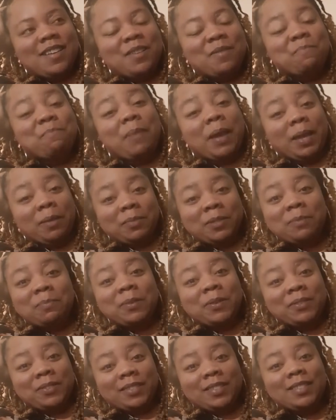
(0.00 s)
babe
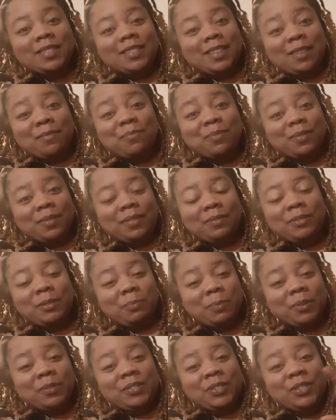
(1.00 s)
spills the
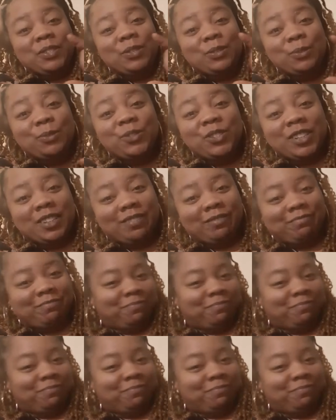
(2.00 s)
solution.